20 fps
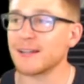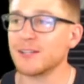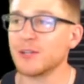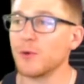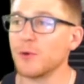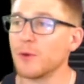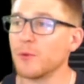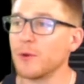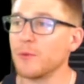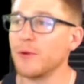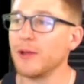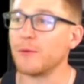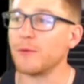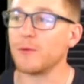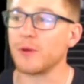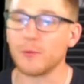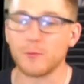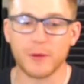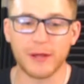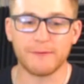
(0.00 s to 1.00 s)
where we went.
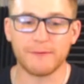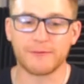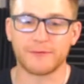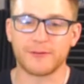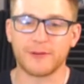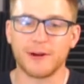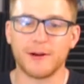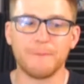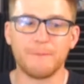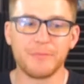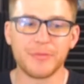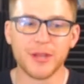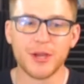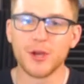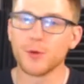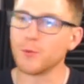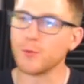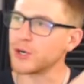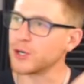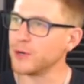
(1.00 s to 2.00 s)
We went from
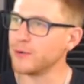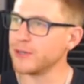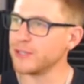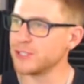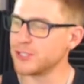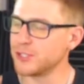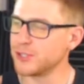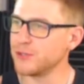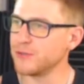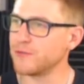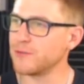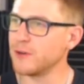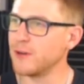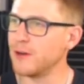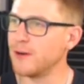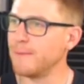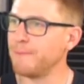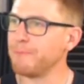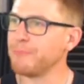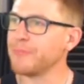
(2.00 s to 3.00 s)
we're going to
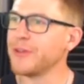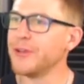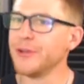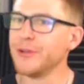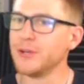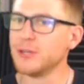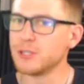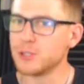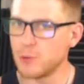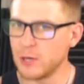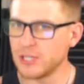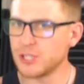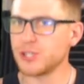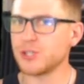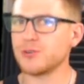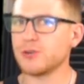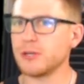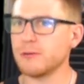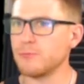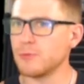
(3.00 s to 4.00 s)
from Twitch
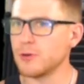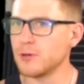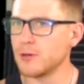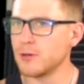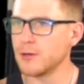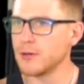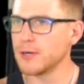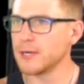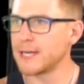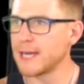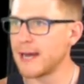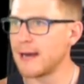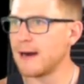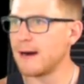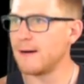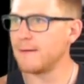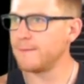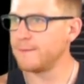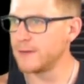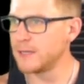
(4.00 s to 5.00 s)
streamer,
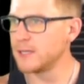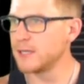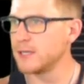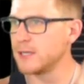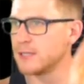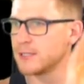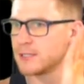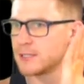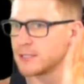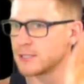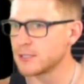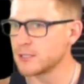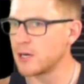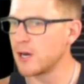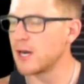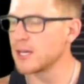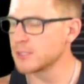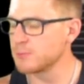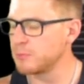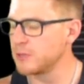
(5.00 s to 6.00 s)
gal, fitness,
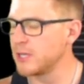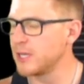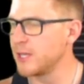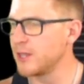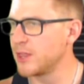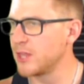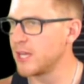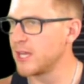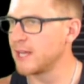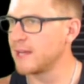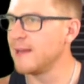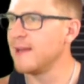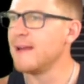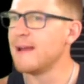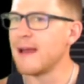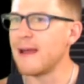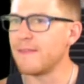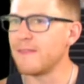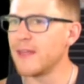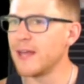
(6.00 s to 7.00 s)
cosplay thing,
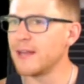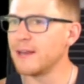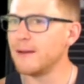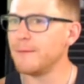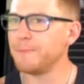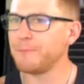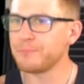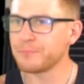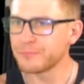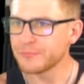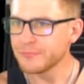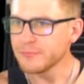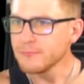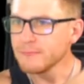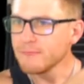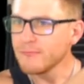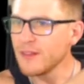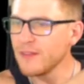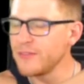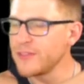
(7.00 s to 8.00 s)
and then
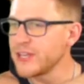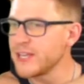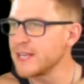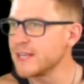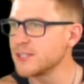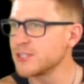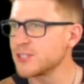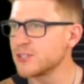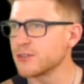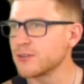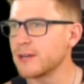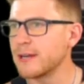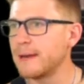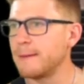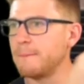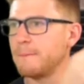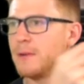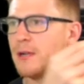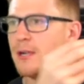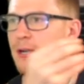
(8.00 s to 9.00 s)
the
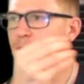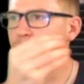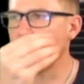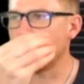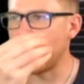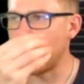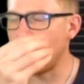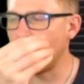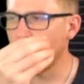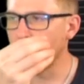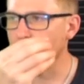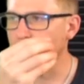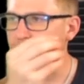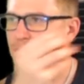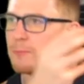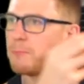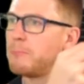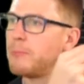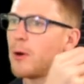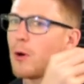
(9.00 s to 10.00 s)
Instagram
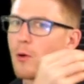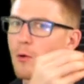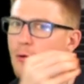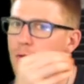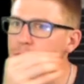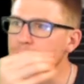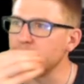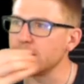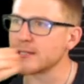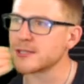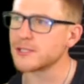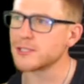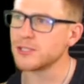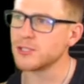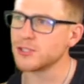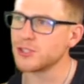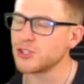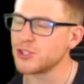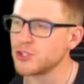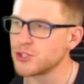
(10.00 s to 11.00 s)
algorithm pulled us
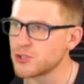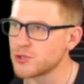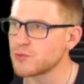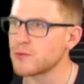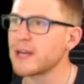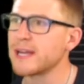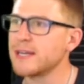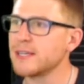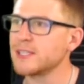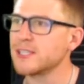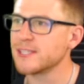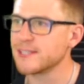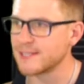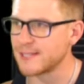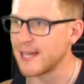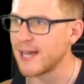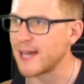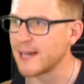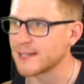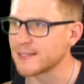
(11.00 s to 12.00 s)
straight to
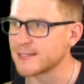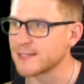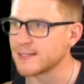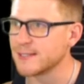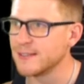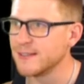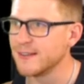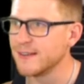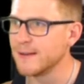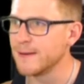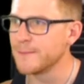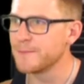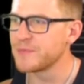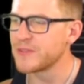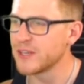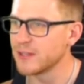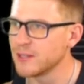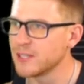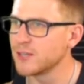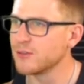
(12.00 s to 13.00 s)
sex. Right
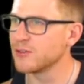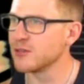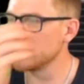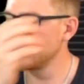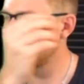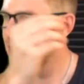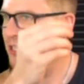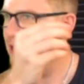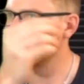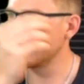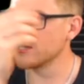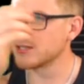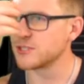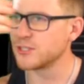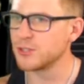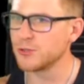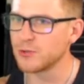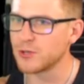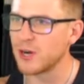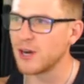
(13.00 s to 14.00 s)
it literally took us
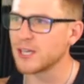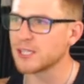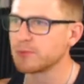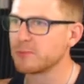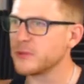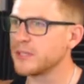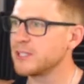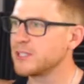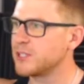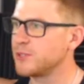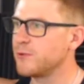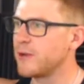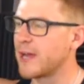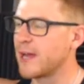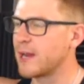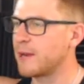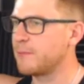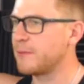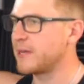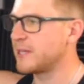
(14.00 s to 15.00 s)
to cosplay to
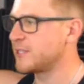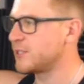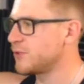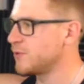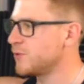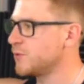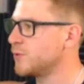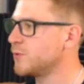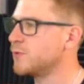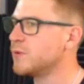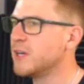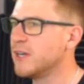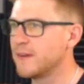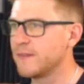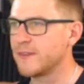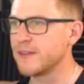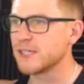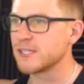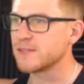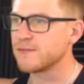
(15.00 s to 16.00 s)
anime to
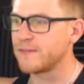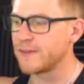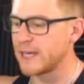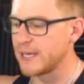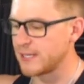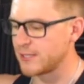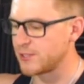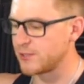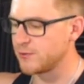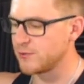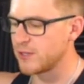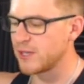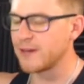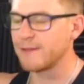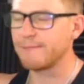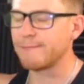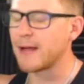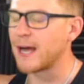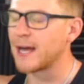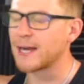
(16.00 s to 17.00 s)
this face to
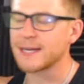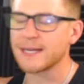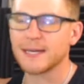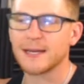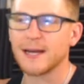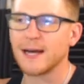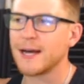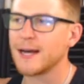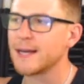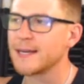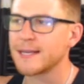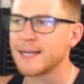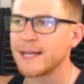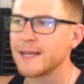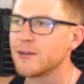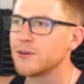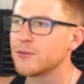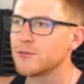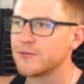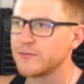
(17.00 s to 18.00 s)
the ahagio
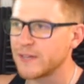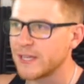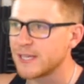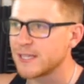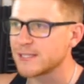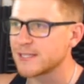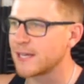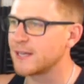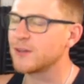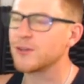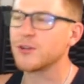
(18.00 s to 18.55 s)
ahageo face i don't know